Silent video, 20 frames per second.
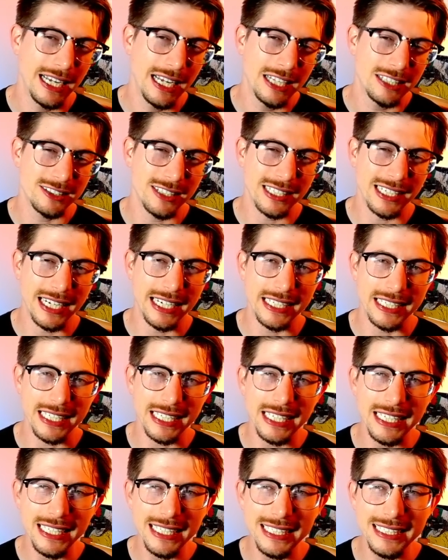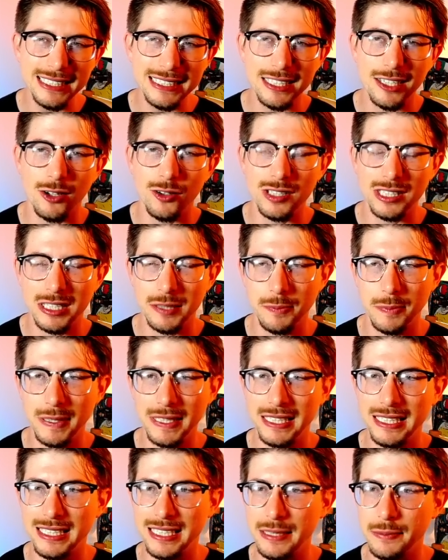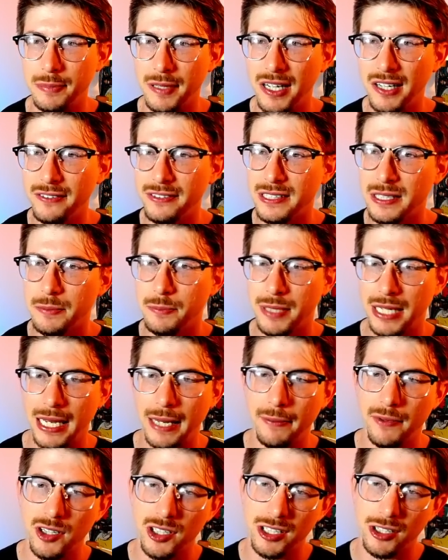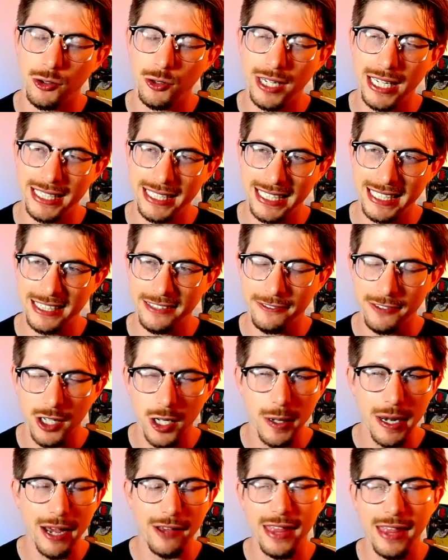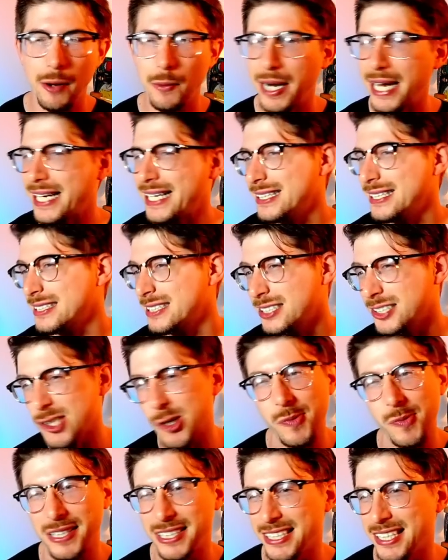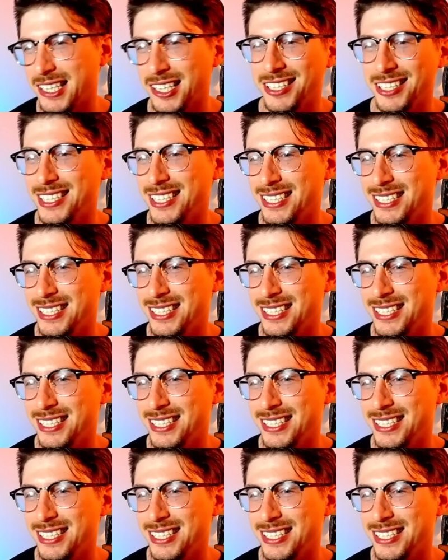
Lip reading: Dragonite is going to be debuffed, but I am going to go ahead and get the farm down. That way I get so much energy.